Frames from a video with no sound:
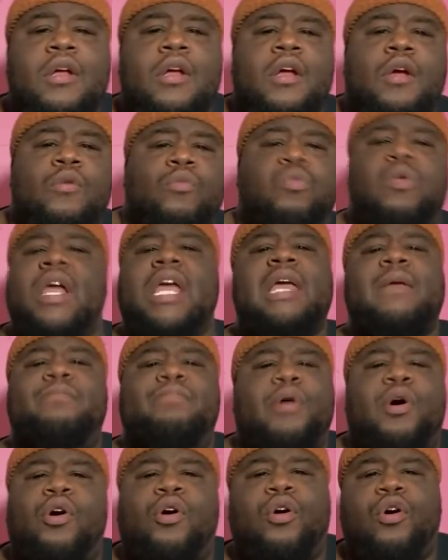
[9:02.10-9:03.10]

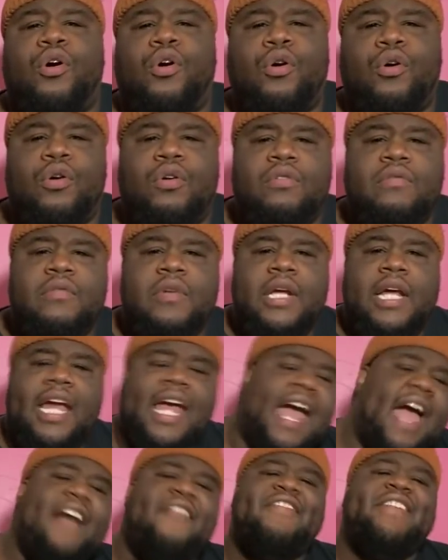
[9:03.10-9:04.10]
Webull,
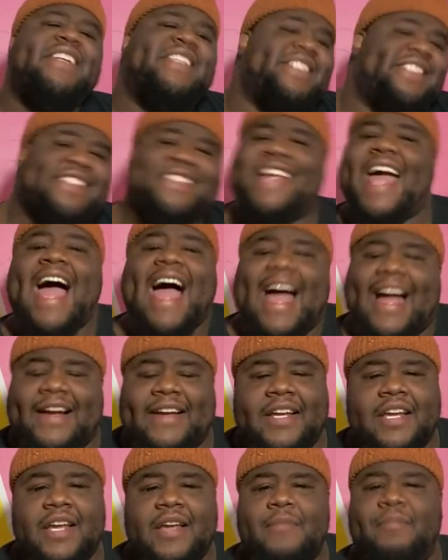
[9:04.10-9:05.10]
every
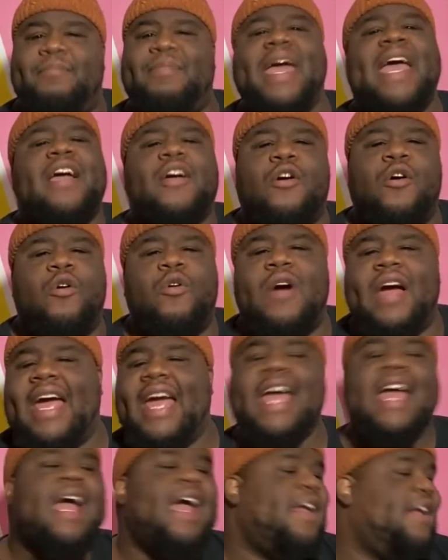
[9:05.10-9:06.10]
stock, Bitcoin,